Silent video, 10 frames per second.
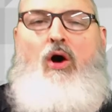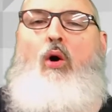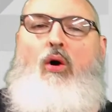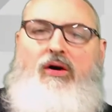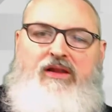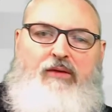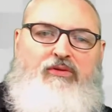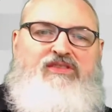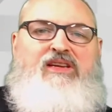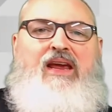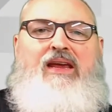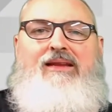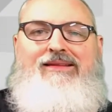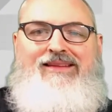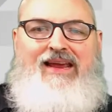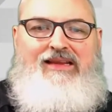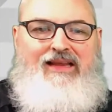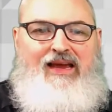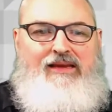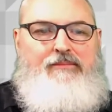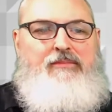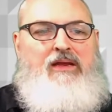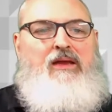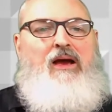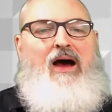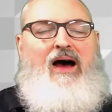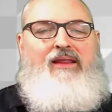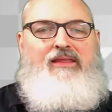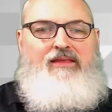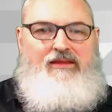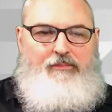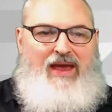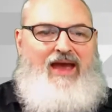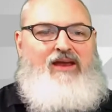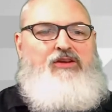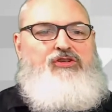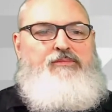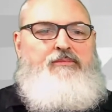or they will say daylight on the package.